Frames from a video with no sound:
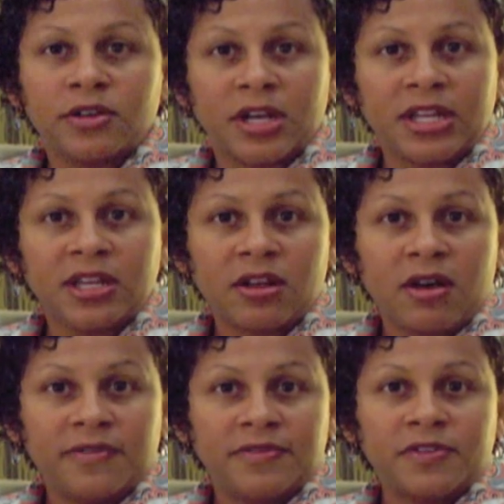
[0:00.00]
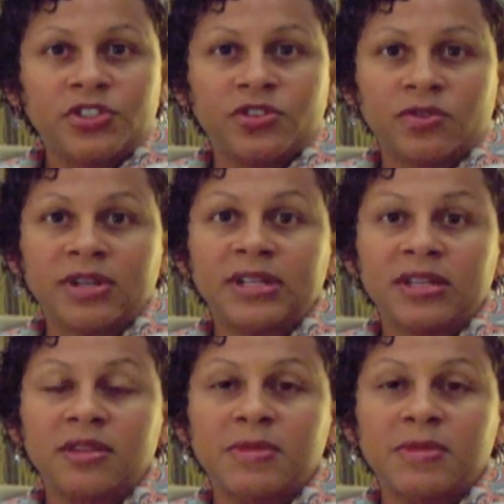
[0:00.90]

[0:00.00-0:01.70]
cutting it off short in the